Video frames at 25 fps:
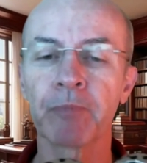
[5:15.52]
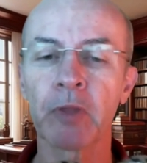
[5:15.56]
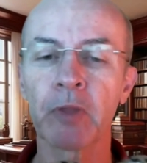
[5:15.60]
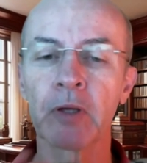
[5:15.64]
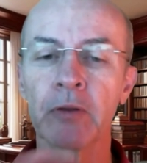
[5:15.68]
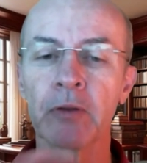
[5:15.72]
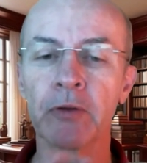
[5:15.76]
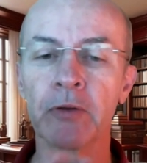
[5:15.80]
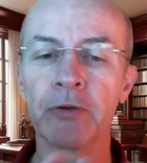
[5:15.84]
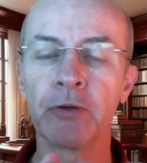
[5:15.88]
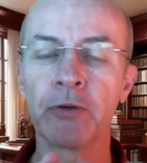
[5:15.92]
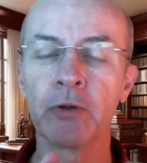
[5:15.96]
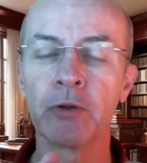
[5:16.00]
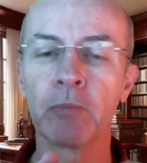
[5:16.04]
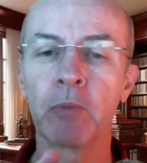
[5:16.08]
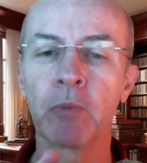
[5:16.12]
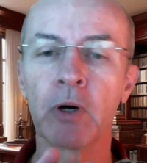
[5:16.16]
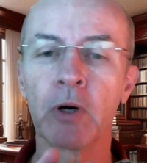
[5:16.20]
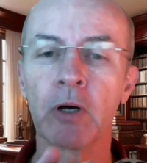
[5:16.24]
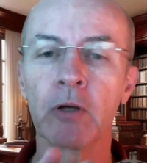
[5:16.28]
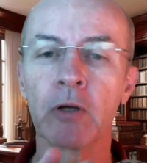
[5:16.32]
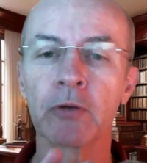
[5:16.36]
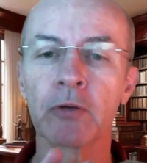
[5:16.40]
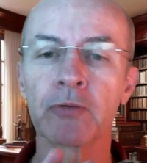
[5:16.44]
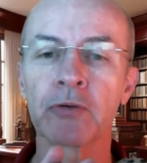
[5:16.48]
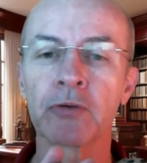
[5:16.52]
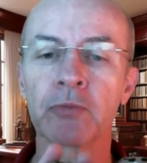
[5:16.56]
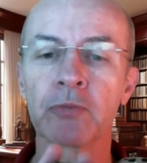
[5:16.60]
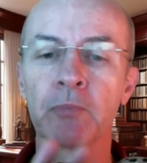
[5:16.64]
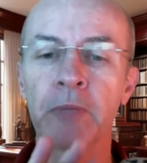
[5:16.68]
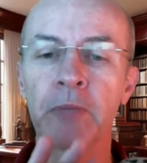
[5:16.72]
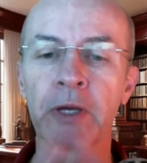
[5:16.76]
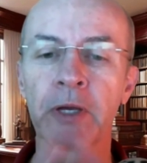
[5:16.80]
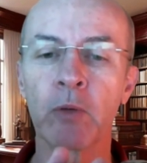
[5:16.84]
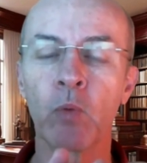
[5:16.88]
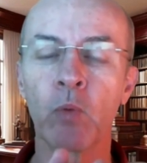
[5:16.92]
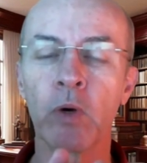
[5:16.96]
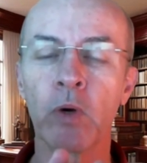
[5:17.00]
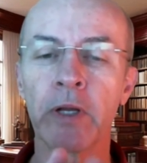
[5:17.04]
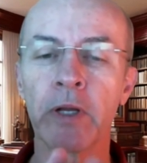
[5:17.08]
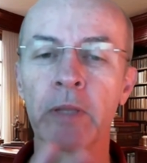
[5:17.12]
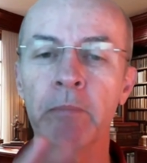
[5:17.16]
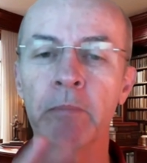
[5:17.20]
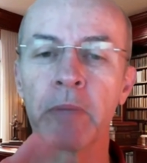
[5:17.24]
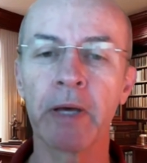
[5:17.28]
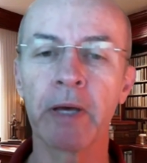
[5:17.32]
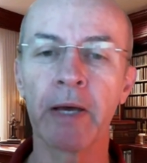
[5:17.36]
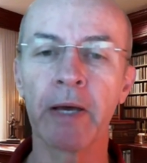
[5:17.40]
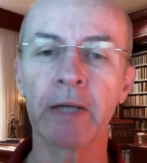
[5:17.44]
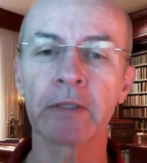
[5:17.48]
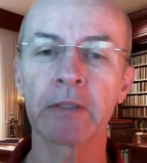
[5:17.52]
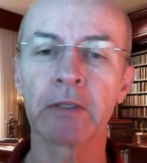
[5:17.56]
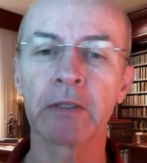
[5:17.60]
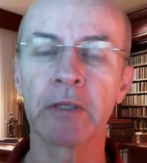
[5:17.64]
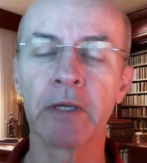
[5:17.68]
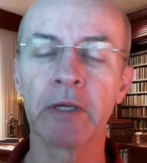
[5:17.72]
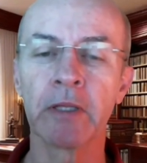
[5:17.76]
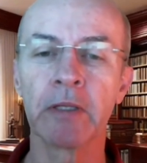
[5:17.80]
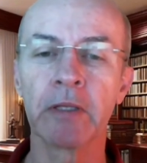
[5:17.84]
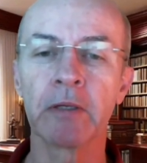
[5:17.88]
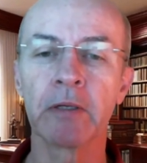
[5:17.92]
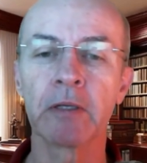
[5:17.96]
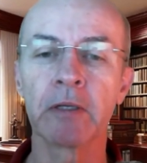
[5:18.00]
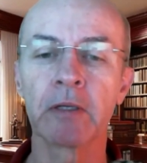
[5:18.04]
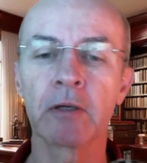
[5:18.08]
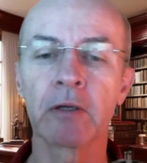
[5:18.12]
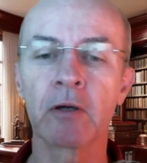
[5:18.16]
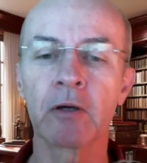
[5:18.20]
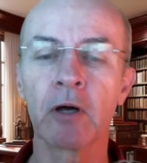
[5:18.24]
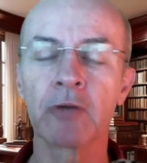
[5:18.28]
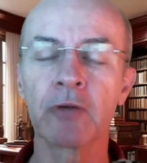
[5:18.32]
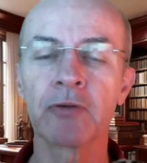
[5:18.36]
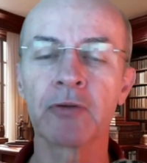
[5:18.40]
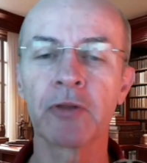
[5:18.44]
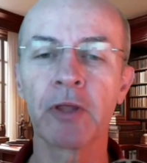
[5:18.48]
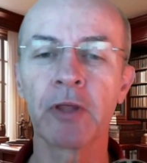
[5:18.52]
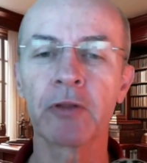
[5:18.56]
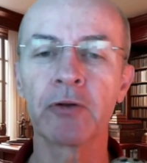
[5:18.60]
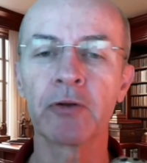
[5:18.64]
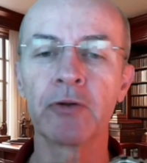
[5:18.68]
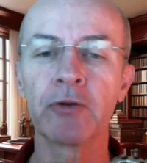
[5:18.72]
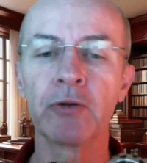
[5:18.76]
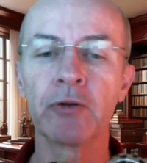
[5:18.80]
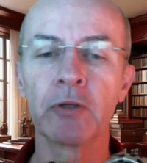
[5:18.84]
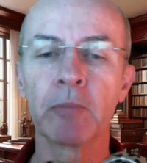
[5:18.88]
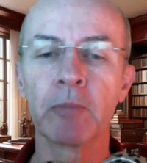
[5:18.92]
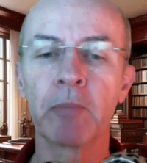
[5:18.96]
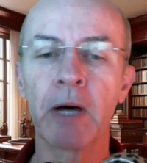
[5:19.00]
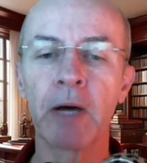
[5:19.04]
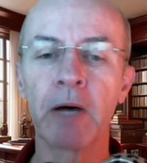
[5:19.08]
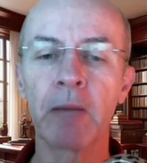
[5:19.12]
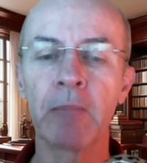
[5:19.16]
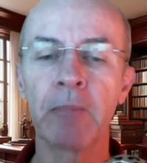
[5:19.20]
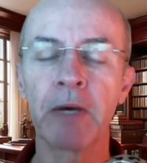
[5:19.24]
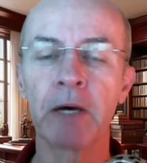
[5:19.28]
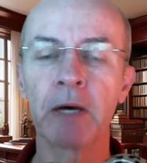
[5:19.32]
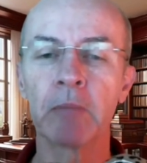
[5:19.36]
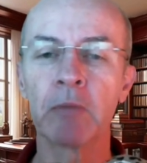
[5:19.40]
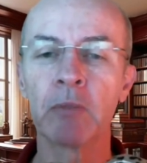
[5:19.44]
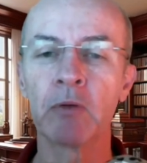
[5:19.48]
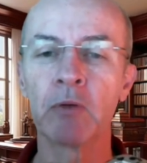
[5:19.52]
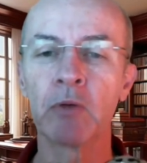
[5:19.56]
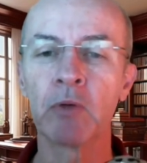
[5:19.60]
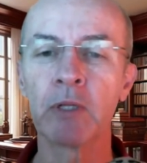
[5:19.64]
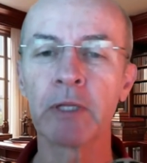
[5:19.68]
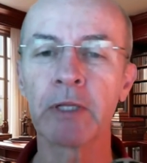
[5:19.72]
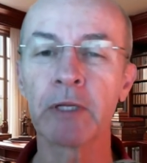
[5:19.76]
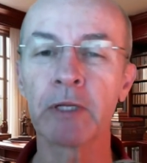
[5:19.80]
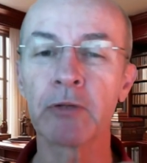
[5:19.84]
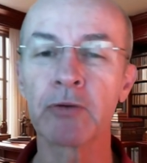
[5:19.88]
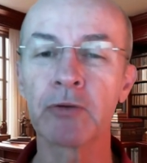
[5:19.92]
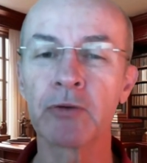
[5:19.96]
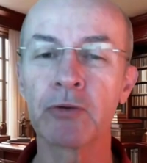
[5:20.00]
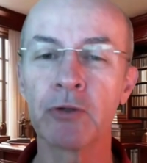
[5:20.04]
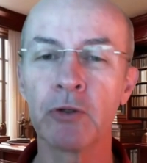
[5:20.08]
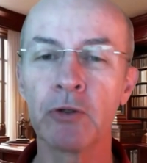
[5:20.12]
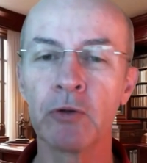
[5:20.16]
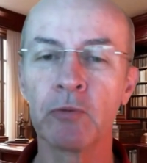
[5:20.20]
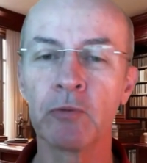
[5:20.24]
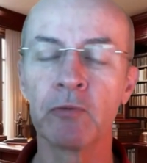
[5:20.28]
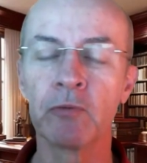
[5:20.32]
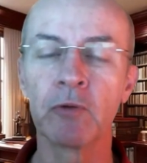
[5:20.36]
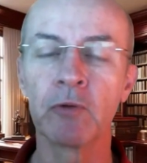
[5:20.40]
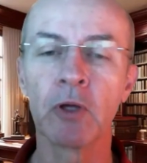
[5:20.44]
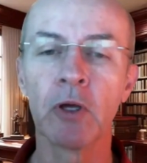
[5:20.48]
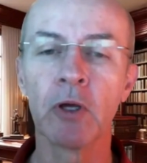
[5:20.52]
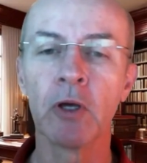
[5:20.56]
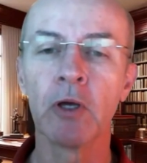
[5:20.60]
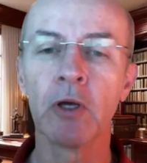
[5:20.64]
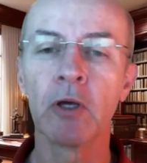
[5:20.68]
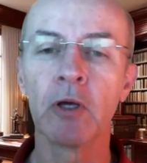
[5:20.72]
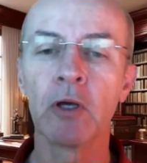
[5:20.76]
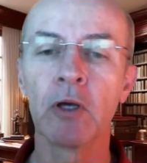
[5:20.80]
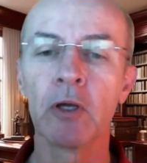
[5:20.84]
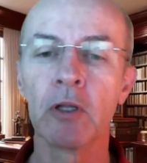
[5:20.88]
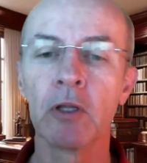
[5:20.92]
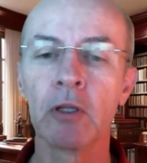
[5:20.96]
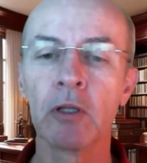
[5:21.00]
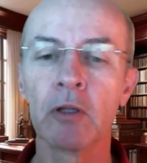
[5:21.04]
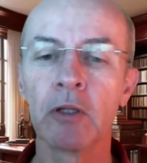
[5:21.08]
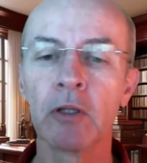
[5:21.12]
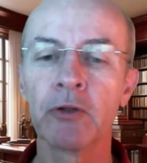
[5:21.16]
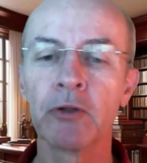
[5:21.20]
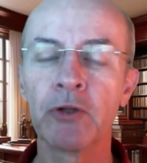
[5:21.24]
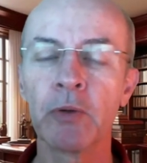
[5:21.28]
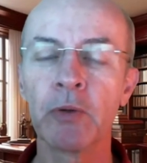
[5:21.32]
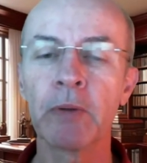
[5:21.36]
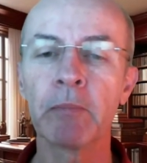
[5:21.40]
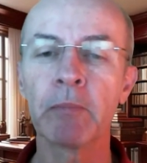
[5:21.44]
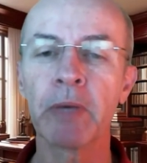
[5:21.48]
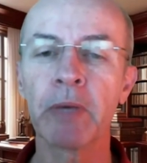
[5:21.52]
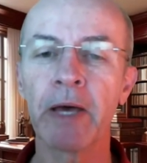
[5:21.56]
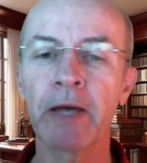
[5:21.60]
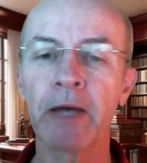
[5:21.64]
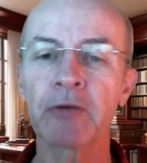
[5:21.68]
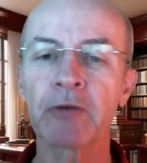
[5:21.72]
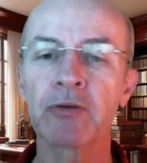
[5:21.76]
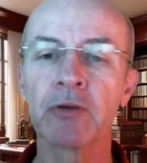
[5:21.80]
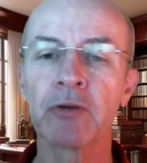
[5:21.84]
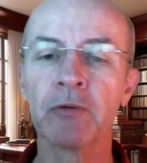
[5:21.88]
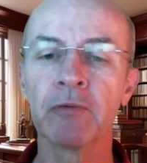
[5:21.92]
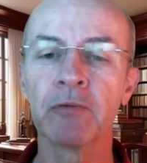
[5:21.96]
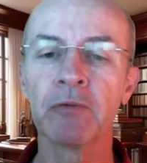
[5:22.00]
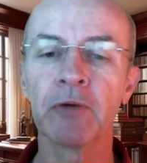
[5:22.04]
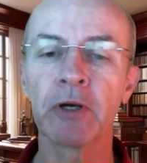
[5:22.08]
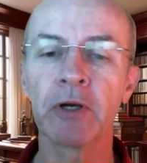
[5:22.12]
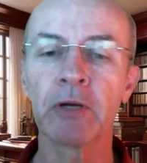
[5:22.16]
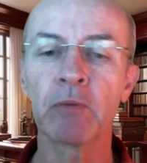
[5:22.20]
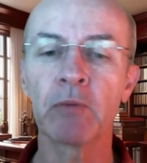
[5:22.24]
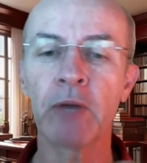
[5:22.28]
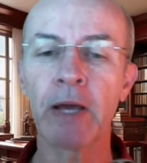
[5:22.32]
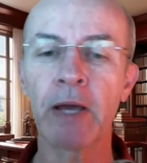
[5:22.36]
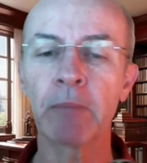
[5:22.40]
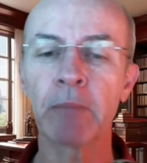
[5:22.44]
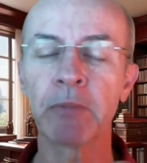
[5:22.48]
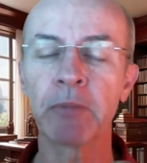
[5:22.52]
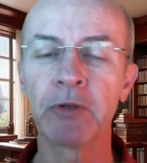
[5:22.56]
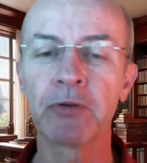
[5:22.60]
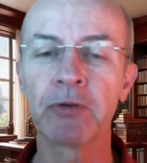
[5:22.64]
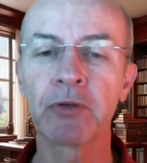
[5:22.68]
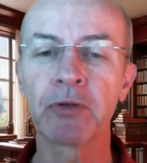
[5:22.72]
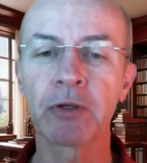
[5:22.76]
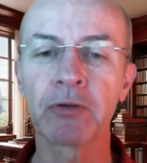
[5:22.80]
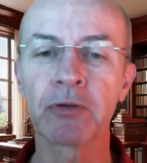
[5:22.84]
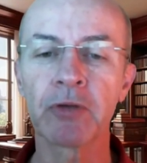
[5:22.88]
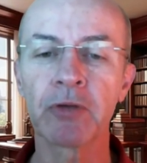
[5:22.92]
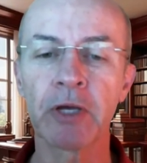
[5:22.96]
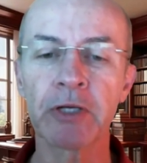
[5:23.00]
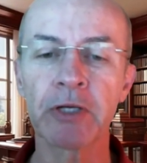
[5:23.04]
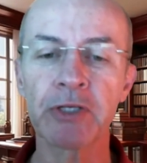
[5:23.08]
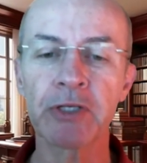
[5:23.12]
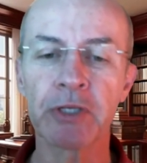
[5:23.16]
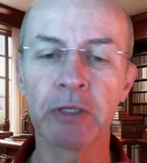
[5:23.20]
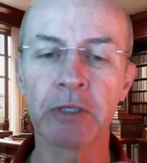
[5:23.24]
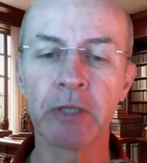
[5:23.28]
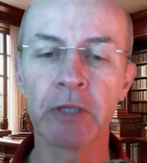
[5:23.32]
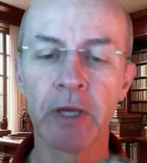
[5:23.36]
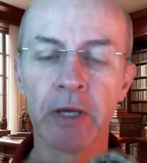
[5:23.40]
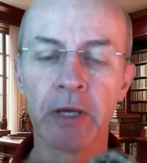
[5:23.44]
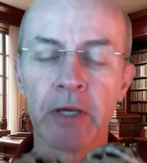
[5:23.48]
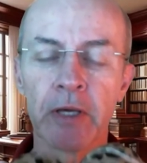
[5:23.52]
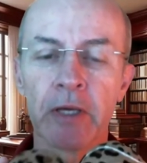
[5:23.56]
the two balls make one impact and causing the other two to pop out, but really it's two impacts in very rapid succession.